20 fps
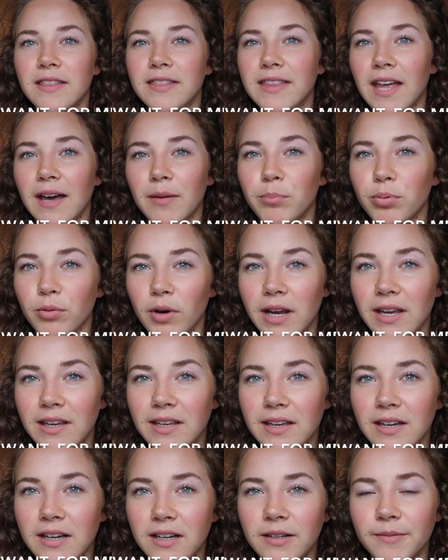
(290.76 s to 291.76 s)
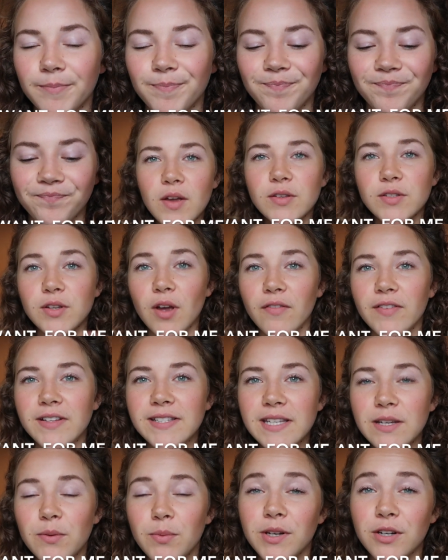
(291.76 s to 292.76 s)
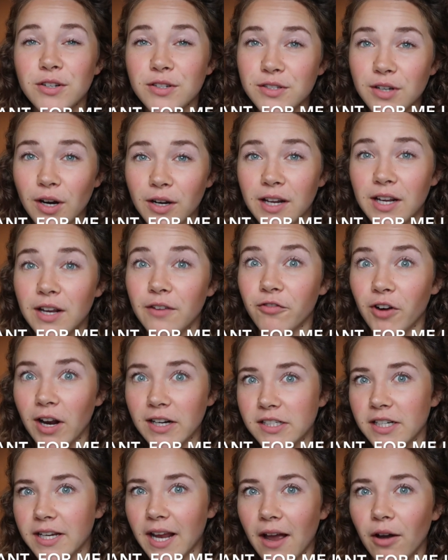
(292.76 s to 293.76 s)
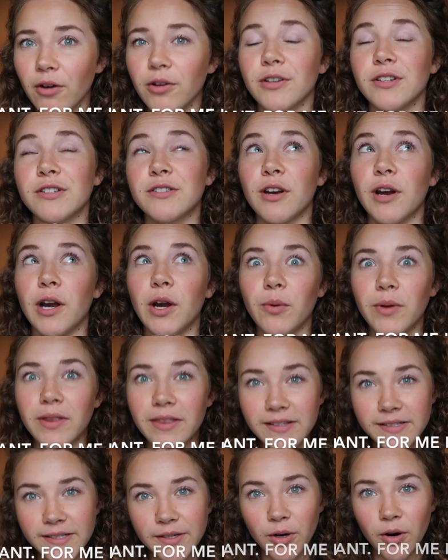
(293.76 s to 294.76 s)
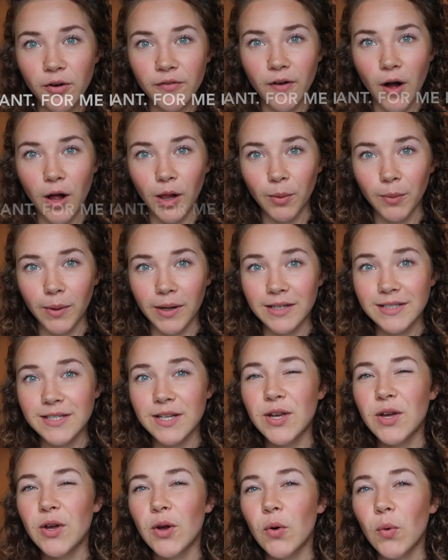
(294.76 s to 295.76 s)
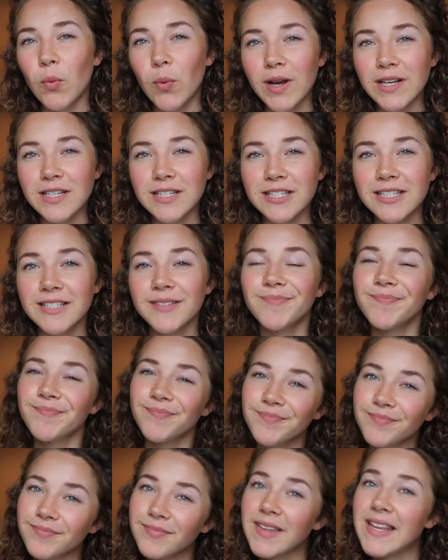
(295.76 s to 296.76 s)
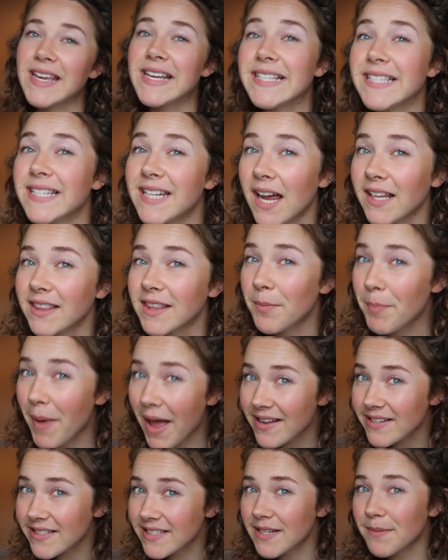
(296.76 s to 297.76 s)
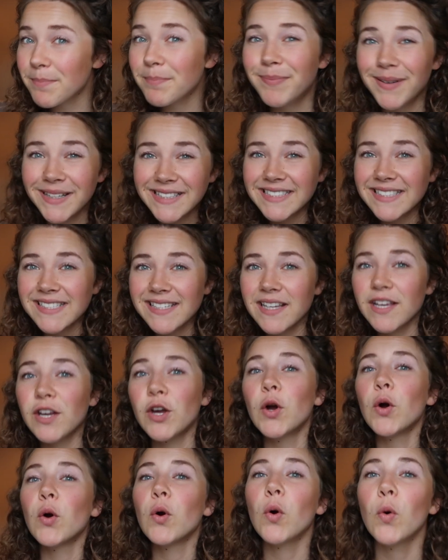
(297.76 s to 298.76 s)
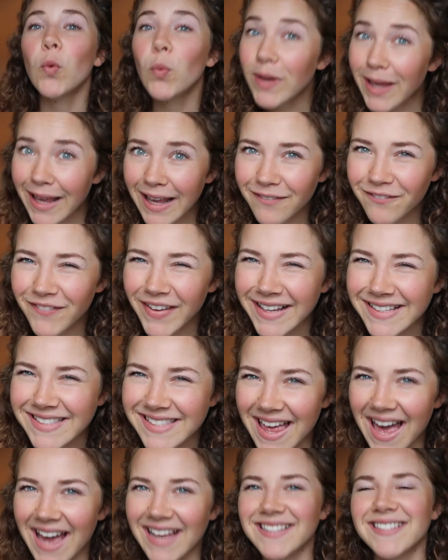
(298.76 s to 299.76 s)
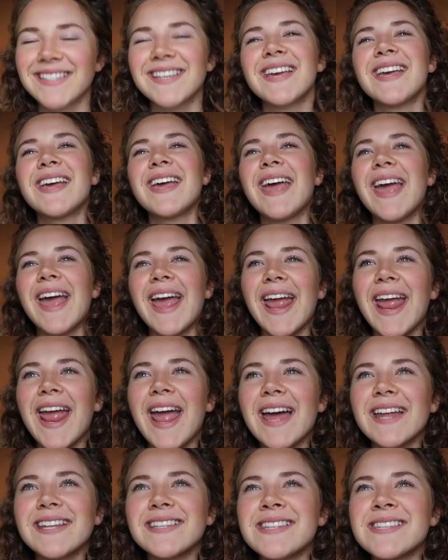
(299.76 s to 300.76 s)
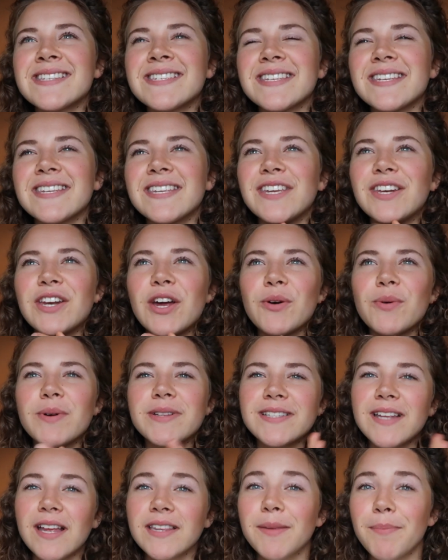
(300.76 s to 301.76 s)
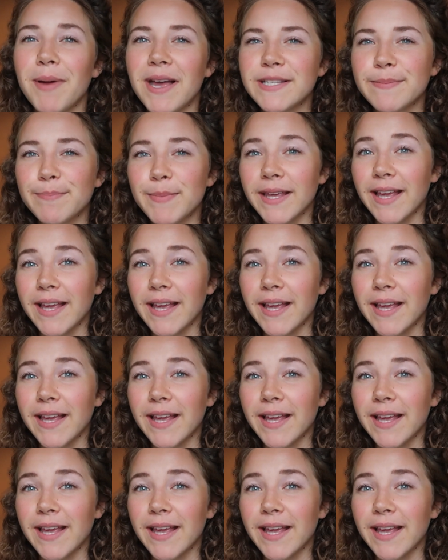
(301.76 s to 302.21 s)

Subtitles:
that break. So obviously when you're starting a fresh account, you're starting with 0 followers, which is not the best, but we can fix that. And you know, it's not the best